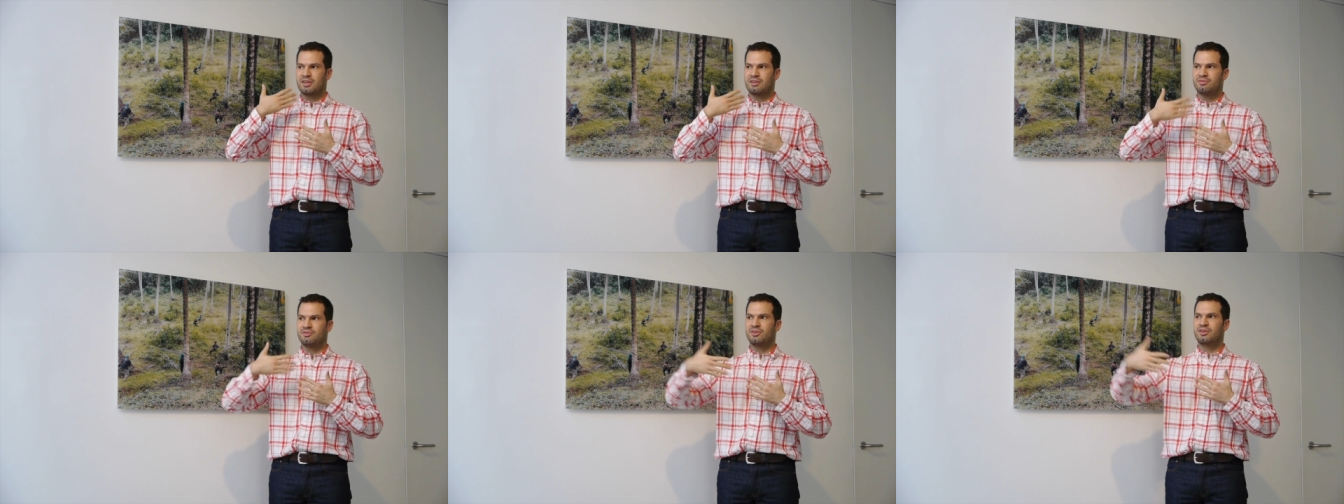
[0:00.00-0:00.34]

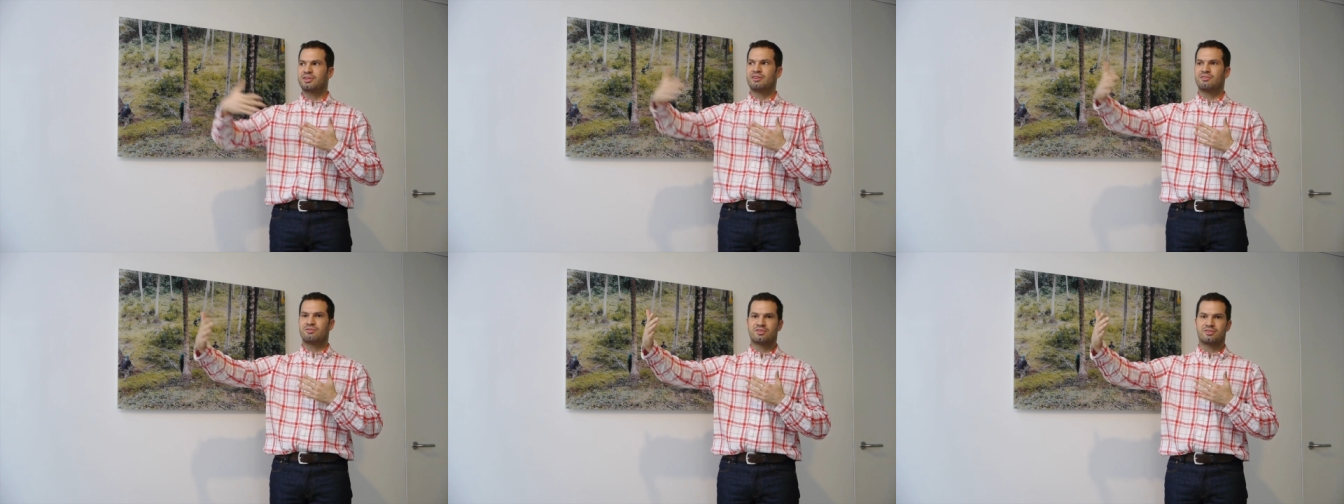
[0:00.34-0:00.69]
kind of
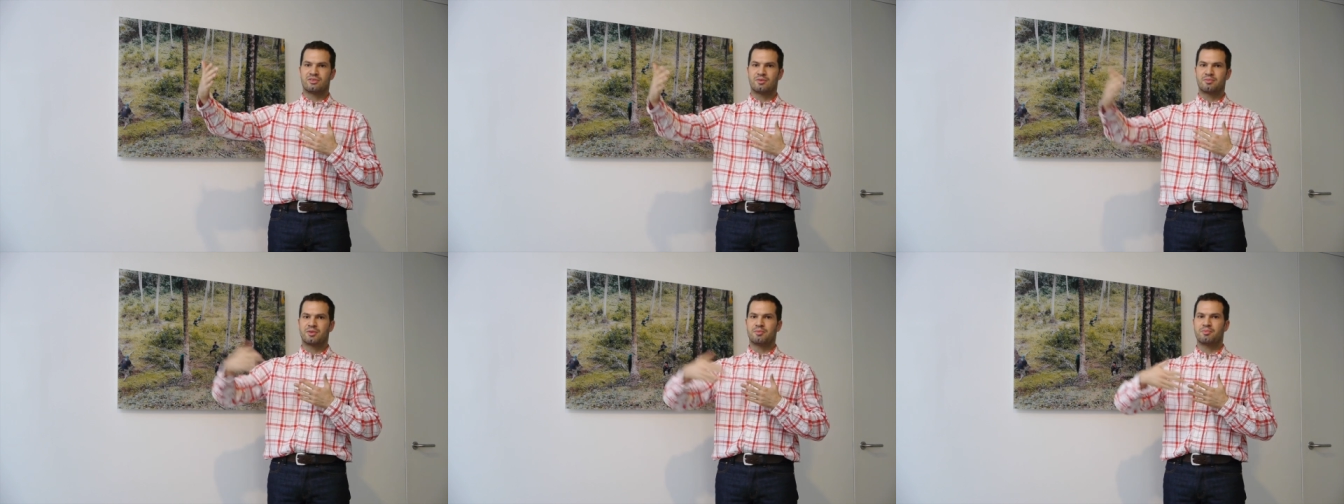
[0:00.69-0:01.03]
looking for
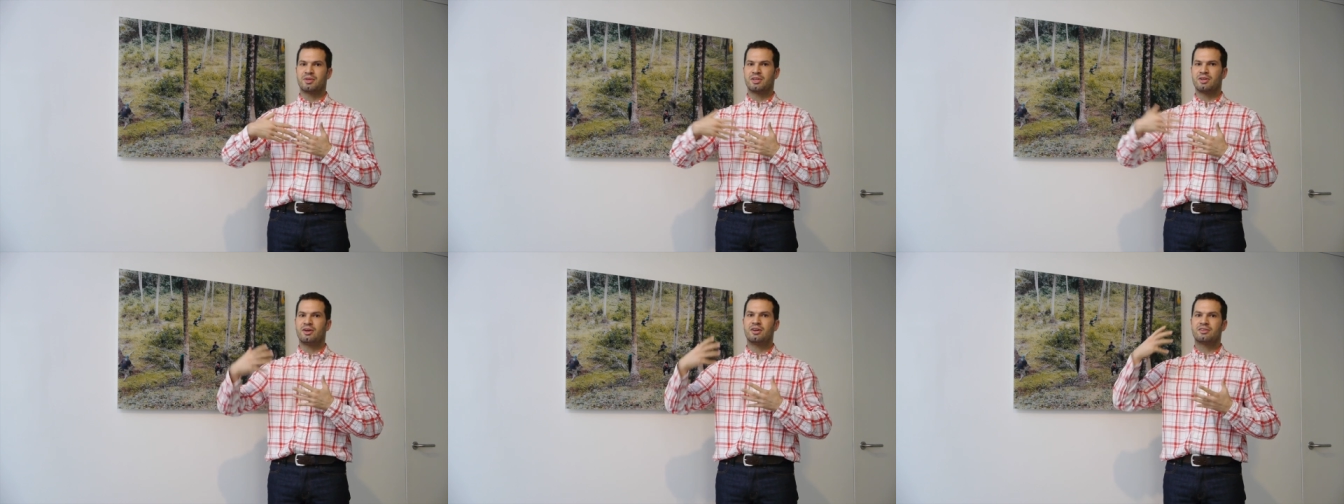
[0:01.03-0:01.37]
something
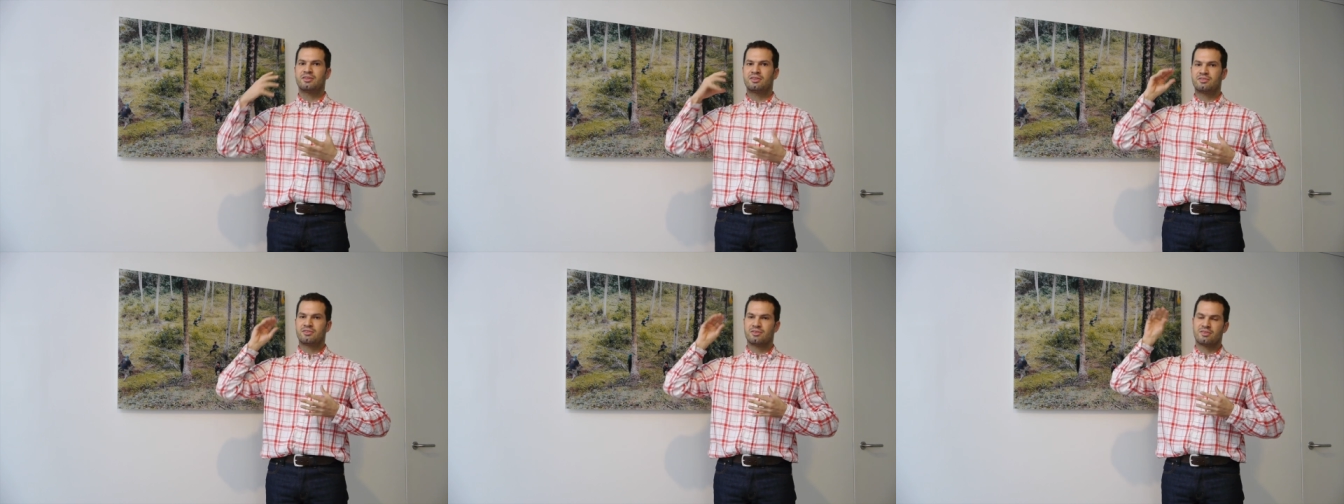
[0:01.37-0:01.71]

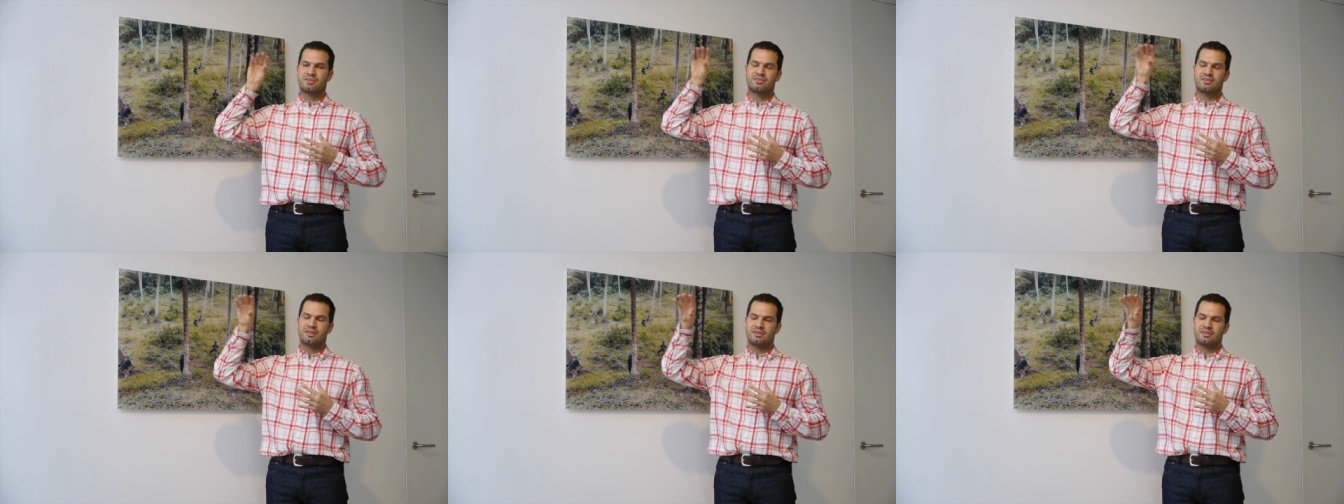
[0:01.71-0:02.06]
beyond. And so the
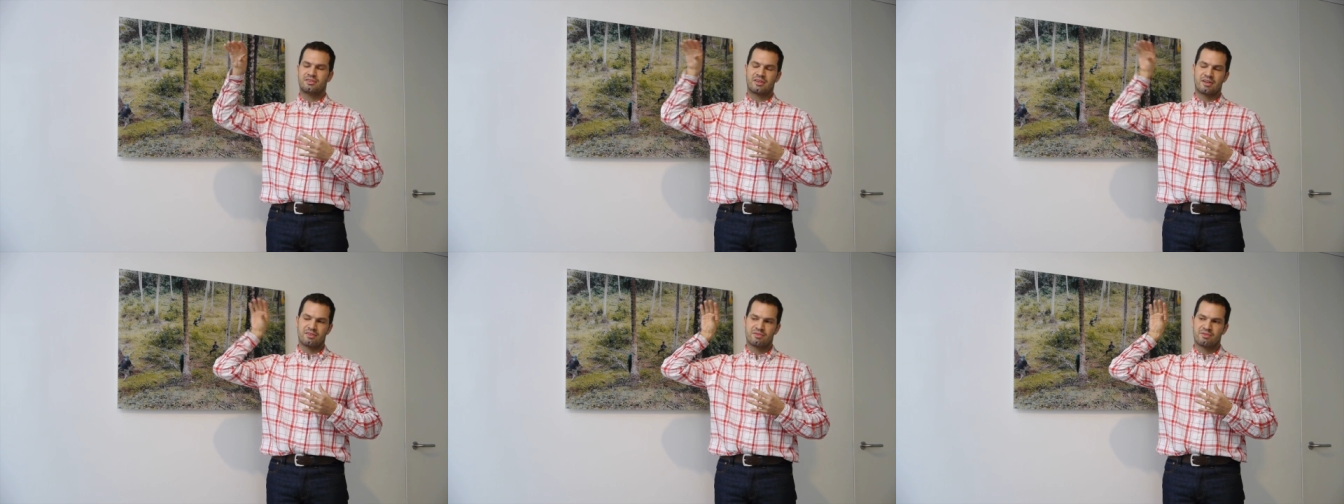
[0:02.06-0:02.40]
sun
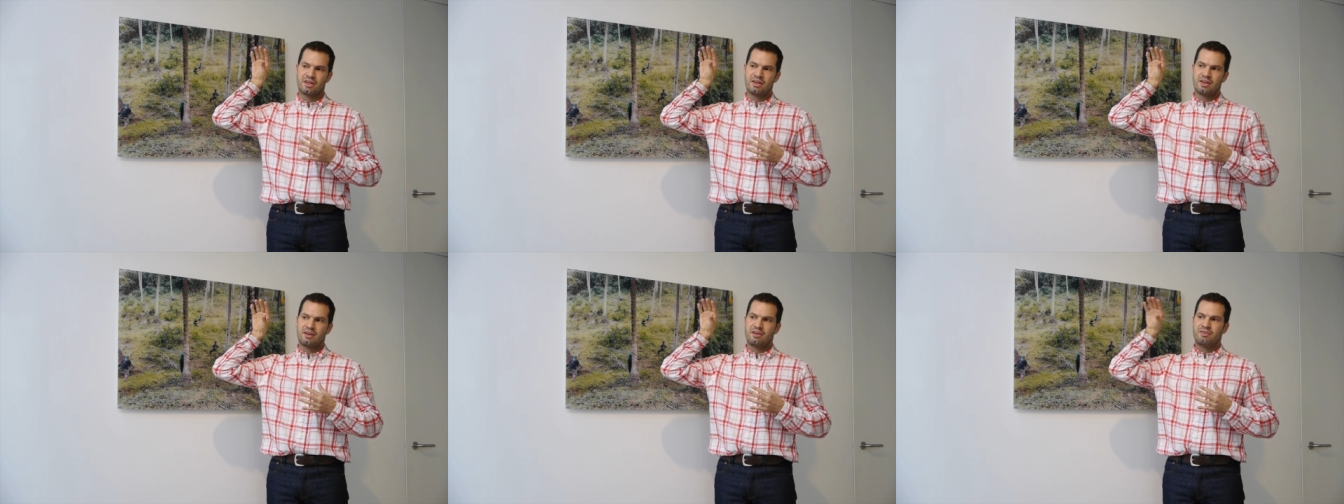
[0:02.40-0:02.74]
is kind of
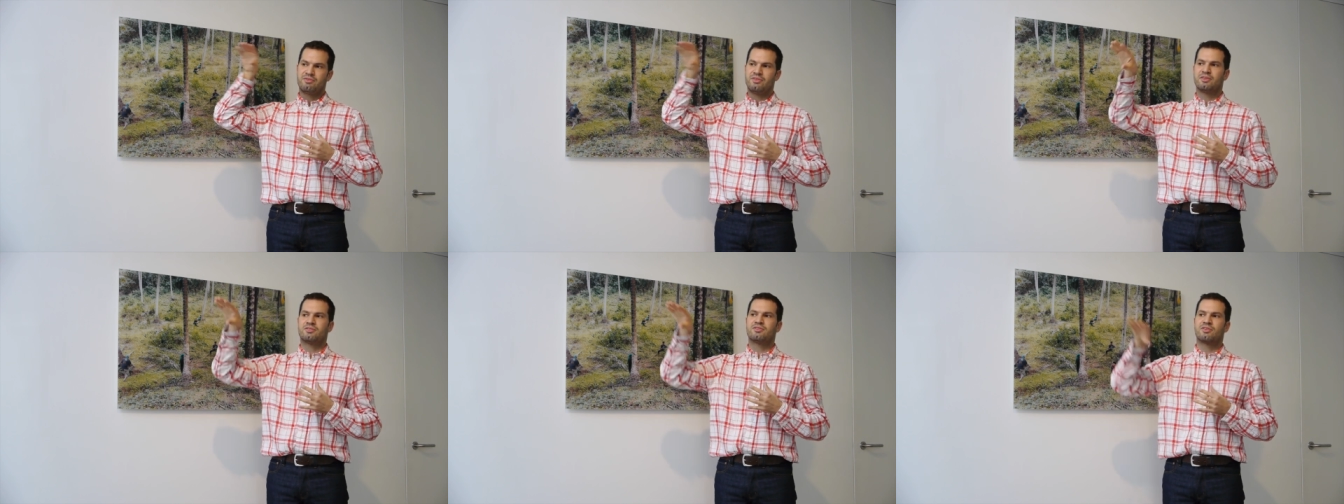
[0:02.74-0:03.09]

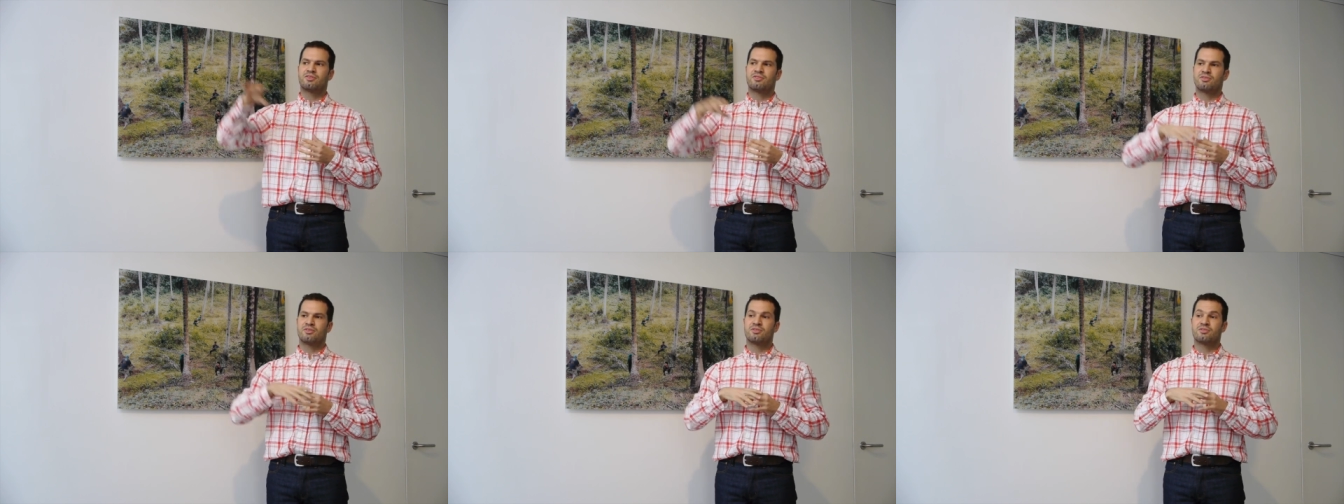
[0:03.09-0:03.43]
filtering
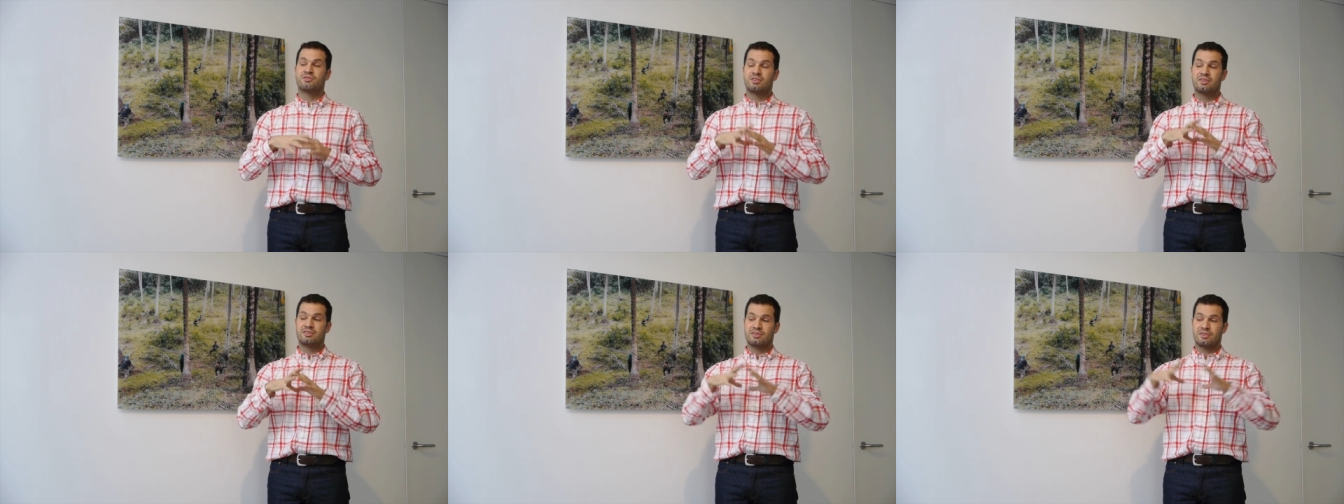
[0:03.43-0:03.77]
through the
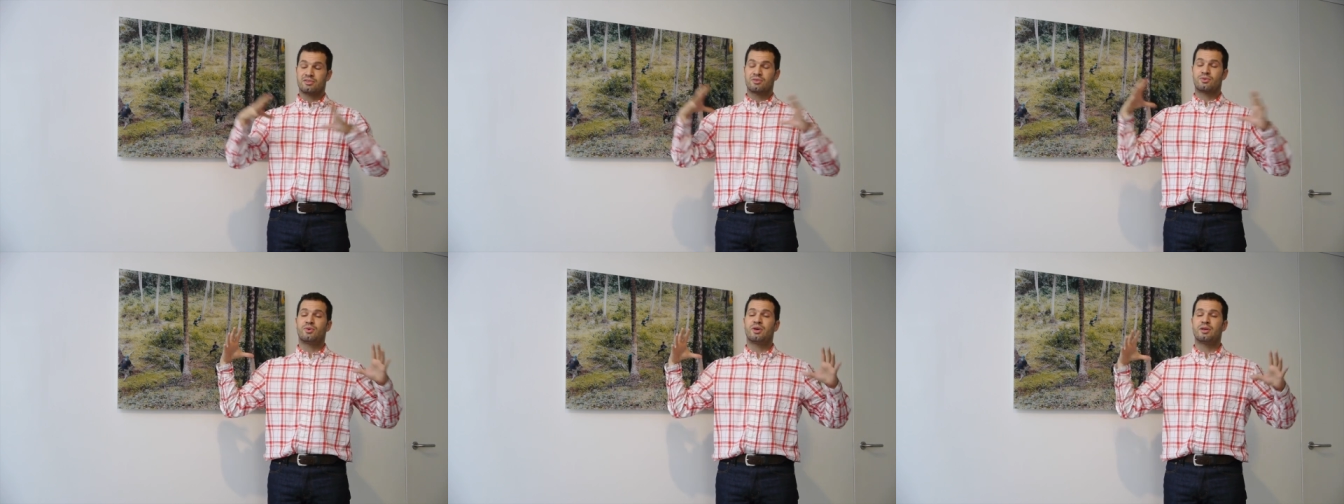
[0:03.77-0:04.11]
trees and
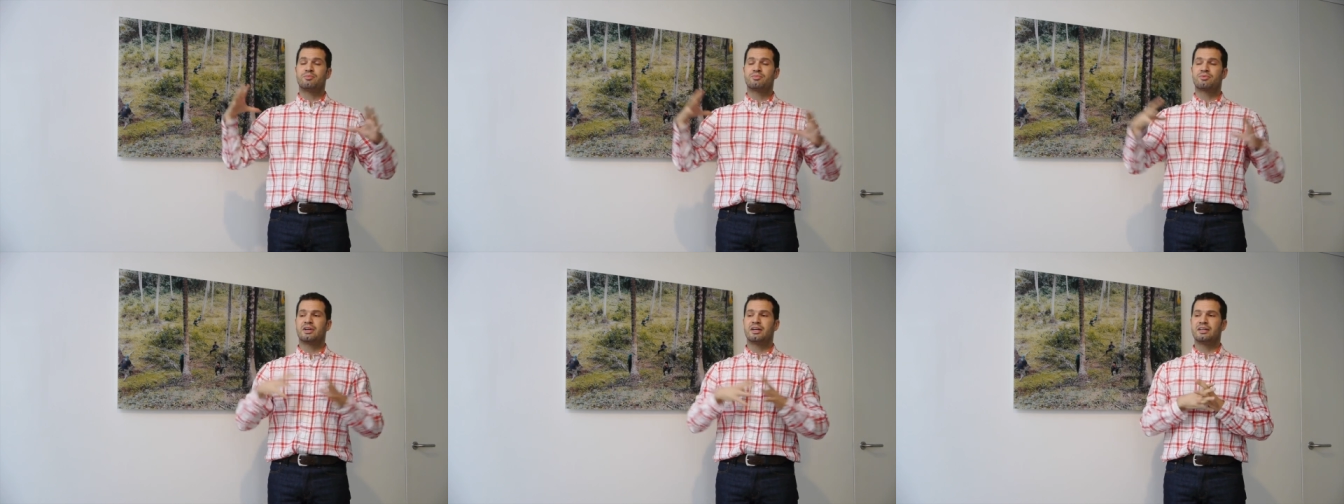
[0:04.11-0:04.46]
is
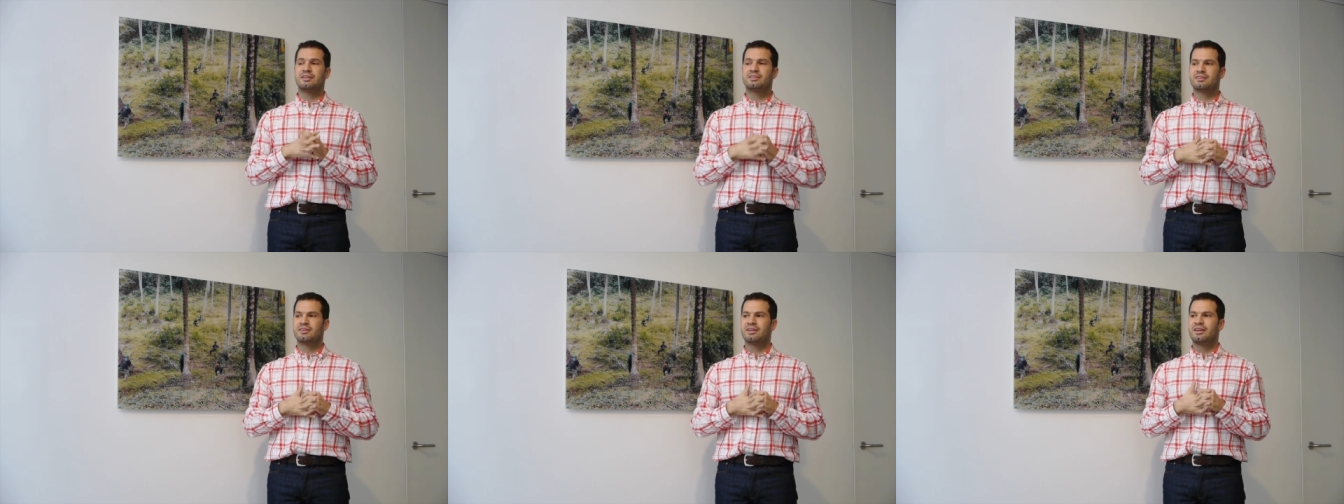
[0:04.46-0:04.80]
quite
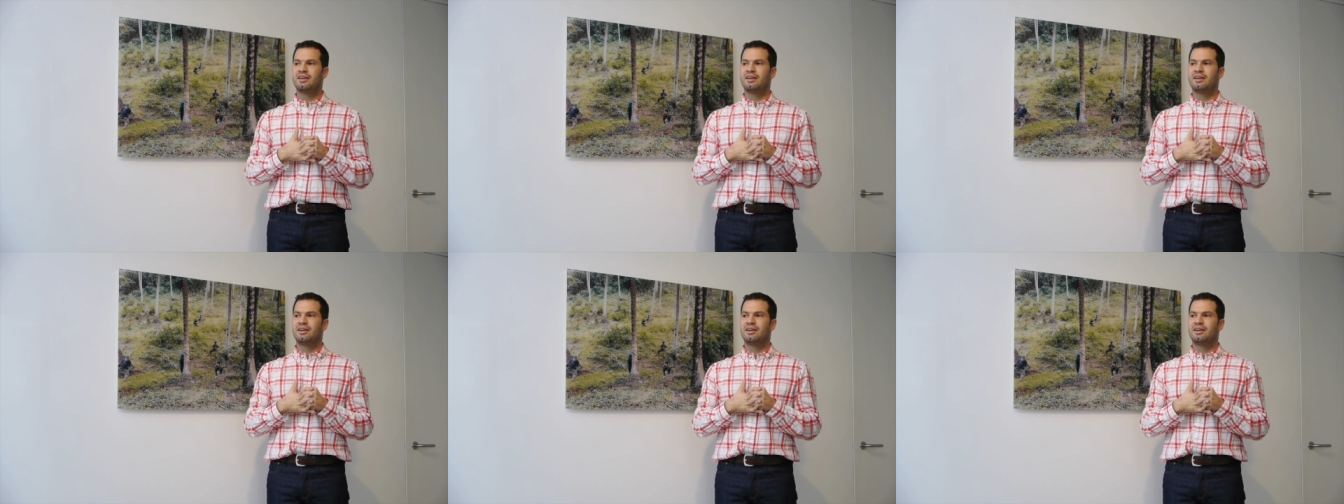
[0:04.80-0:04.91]
bright.